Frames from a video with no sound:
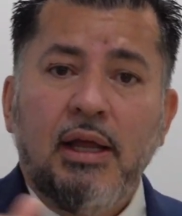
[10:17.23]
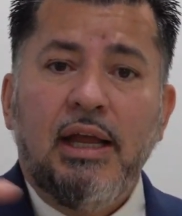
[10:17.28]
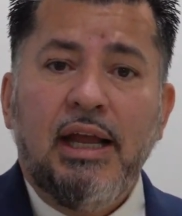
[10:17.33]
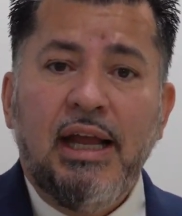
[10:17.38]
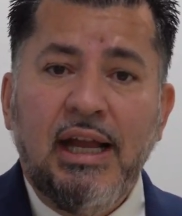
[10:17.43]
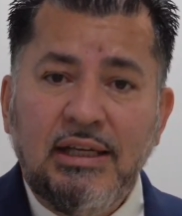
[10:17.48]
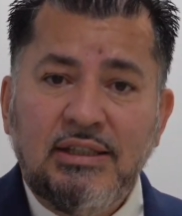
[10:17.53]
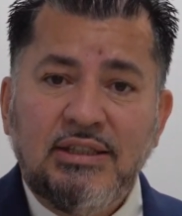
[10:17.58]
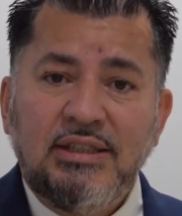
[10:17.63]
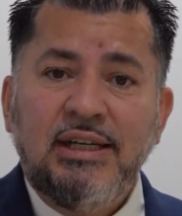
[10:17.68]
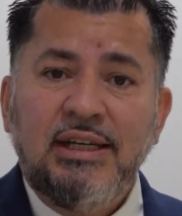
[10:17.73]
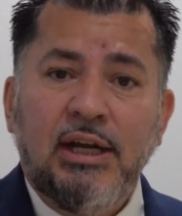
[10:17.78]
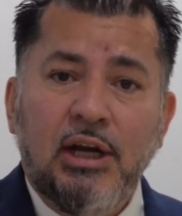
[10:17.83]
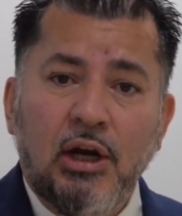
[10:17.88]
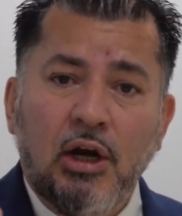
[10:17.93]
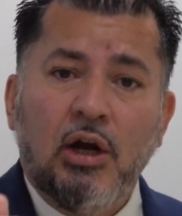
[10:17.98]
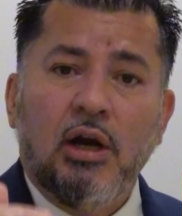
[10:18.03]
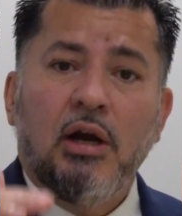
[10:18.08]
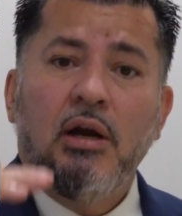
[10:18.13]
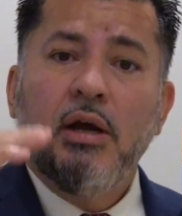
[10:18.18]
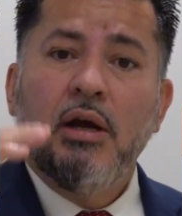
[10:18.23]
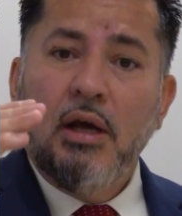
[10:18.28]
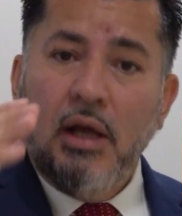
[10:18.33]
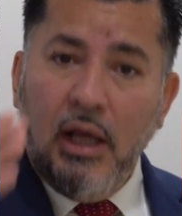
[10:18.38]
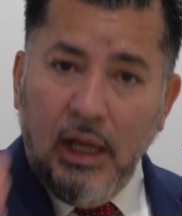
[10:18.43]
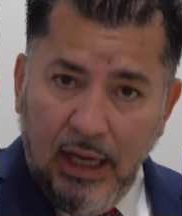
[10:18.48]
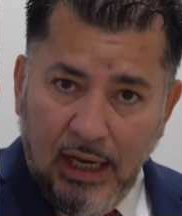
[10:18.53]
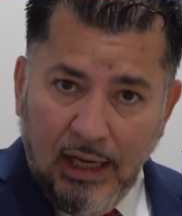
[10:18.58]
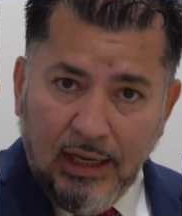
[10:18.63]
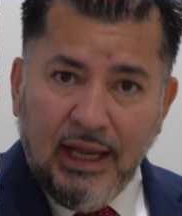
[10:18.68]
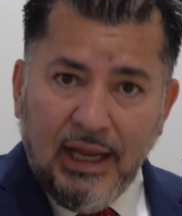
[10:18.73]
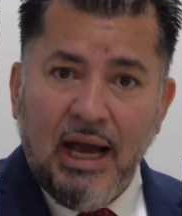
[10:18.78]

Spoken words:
each year in